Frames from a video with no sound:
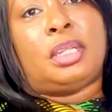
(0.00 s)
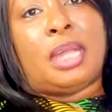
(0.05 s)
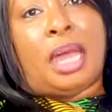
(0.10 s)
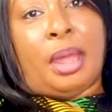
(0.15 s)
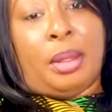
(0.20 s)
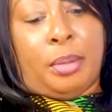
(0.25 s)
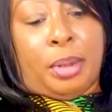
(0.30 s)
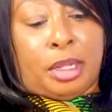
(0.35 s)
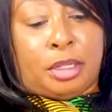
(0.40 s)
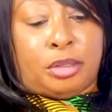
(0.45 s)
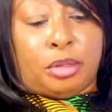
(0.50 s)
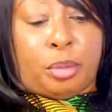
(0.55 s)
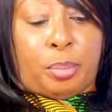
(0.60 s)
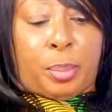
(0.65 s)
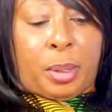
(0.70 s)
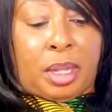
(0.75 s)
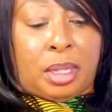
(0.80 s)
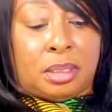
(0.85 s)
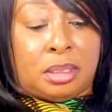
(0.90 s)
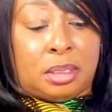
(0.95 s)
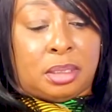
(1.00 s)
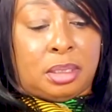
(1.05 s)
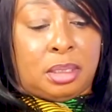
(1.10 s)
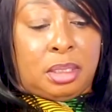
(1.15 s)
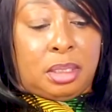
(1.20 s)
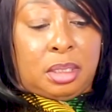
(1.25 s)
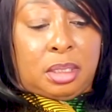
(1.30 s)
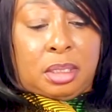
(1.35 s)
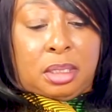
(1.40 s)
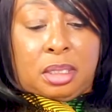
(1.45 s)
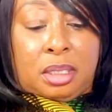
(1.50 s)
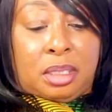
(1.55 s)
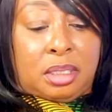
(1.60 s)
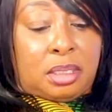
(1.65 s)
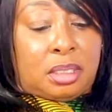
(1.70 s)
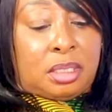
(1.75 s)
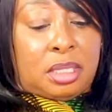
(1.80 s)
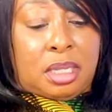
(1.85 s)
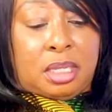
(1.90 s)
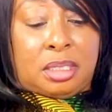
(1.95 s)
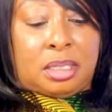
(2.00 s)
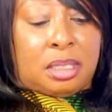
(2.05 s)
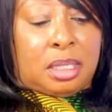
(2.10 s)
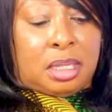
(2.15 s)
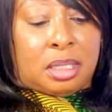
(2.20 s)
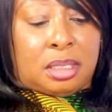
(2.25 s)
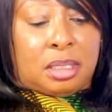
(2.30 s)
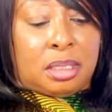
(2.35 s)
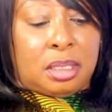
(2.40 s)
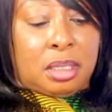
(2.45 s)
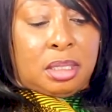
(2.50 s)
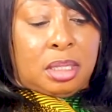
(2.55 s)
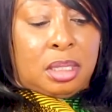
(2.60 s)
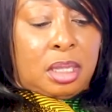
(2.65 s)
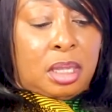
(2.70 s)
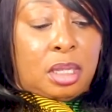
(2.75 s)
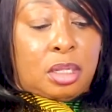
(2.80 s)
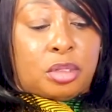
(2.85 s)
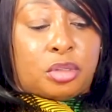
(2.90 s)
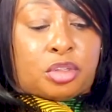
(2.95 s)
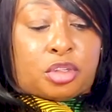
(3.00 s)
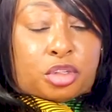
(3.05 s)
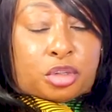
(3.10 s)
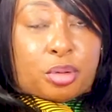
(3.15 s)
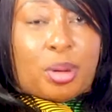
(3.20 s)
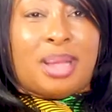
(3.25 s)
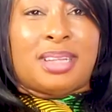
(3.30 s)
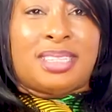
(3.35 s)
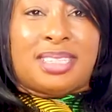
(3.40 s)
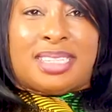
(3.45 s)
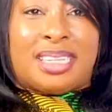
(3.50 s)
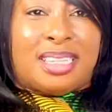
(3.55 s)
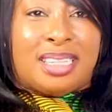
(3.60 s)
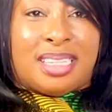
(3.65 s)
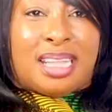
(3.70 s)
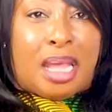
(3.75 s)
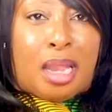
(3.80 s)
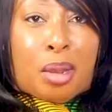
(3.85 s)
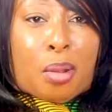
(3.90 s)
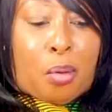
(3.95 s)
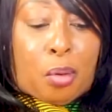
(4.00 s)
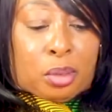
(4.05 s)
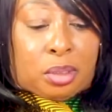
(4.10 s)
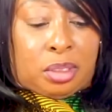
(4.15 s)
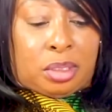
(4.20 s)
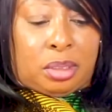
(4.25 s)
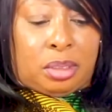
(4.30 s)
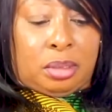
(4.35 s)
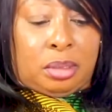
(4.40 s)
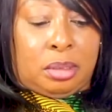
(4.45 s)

direct your sure. path. He says that trust in the Lord